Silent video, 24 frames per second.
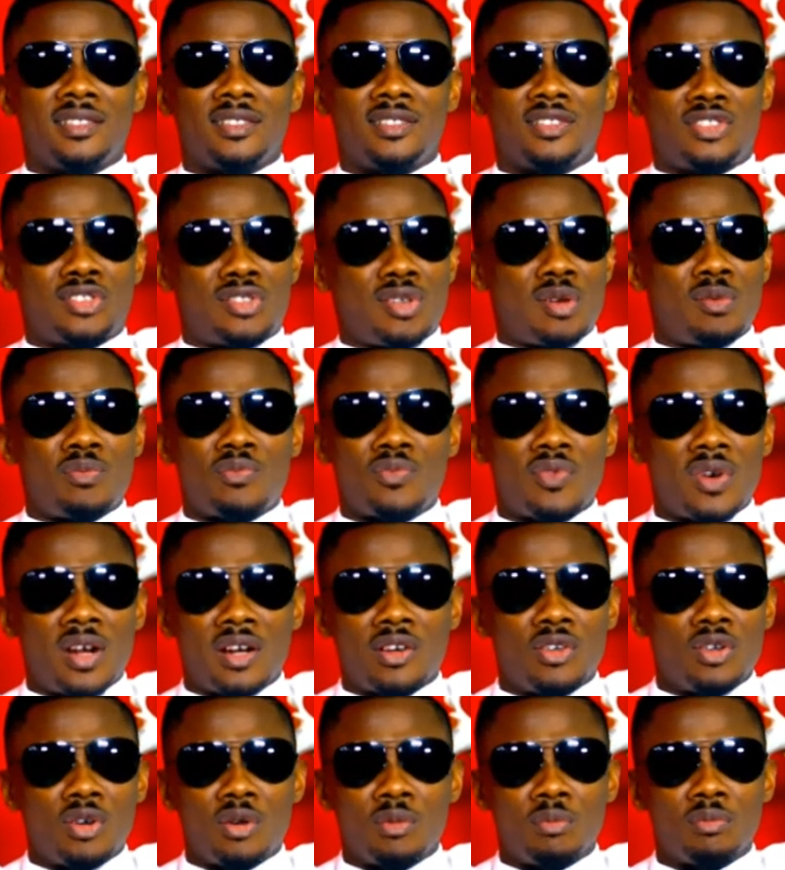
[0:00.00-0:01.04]
some
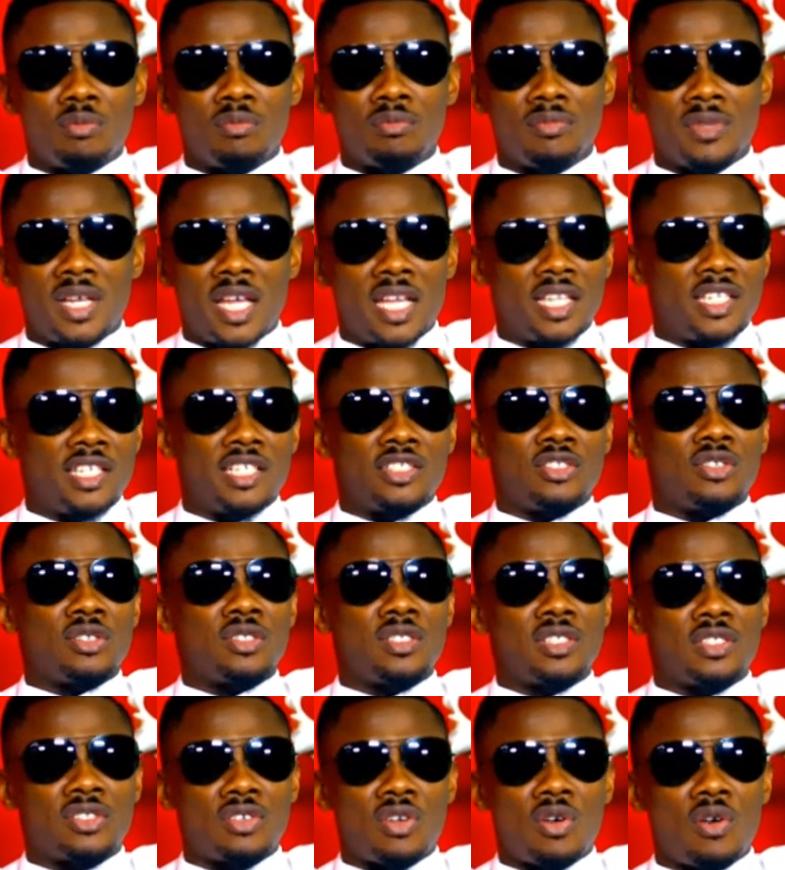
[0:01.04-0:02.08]
random agent just
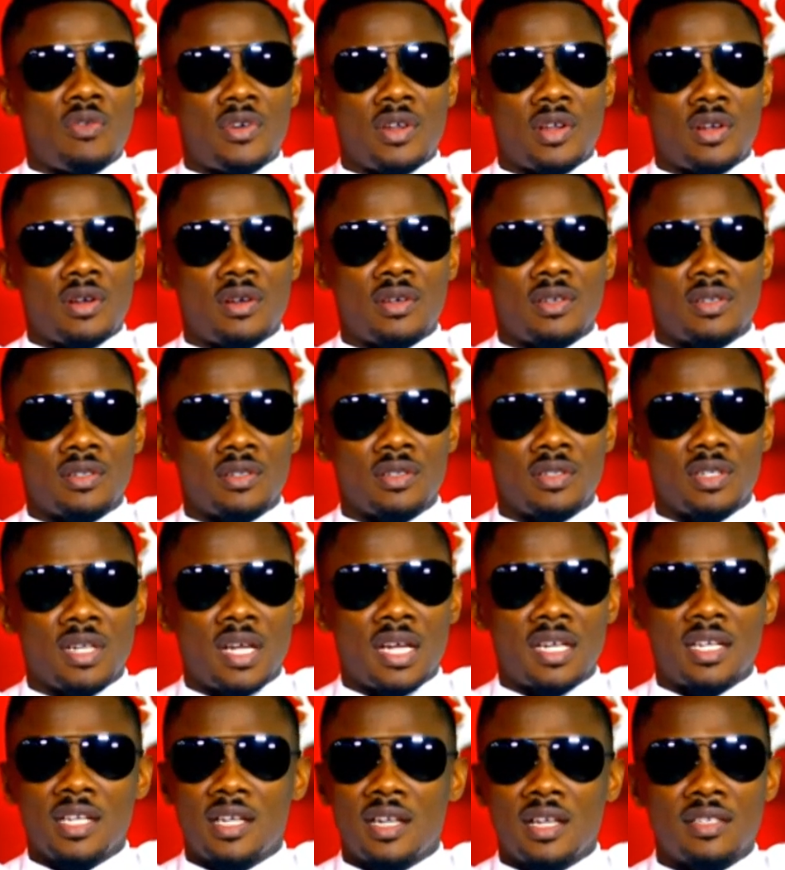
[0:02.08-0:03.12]
discovered her,
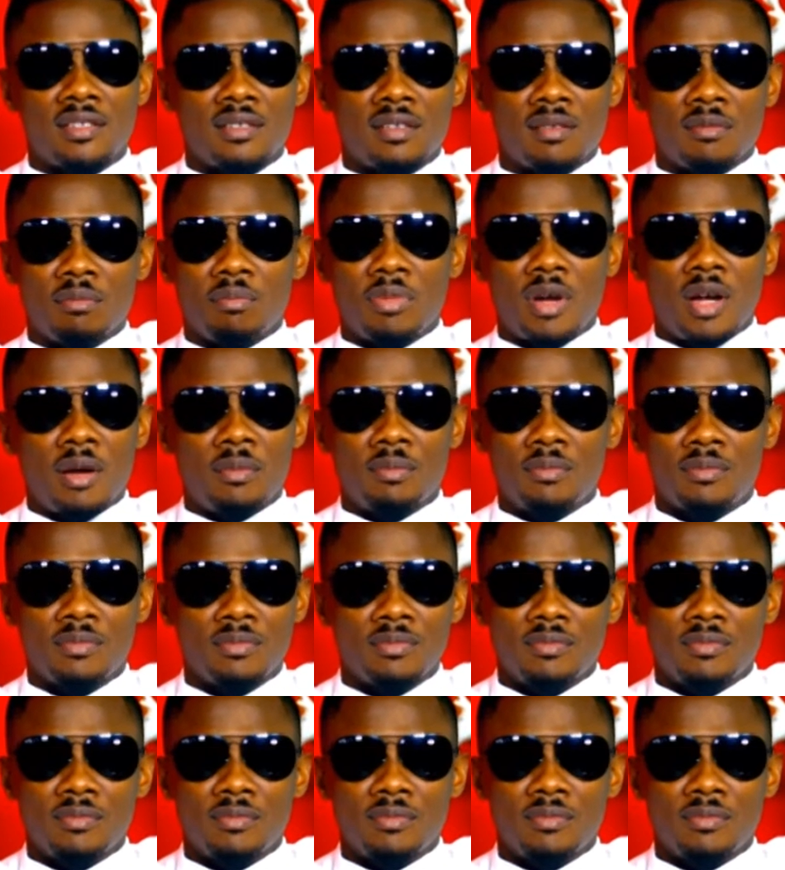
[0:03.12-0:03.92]
and the next thing, bam,